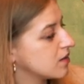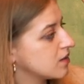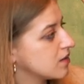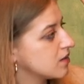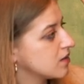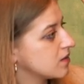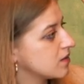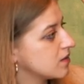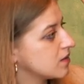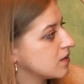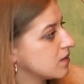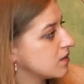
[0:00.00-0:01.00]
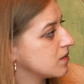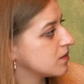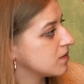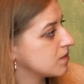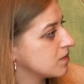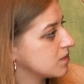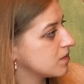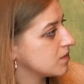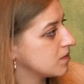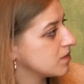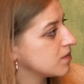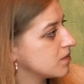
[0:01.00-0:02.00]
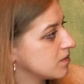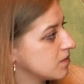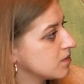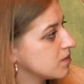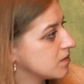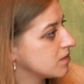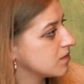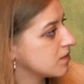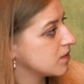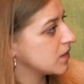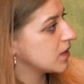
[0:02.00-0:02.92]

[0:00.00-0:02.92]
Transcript: No words are spoken by the person on screen.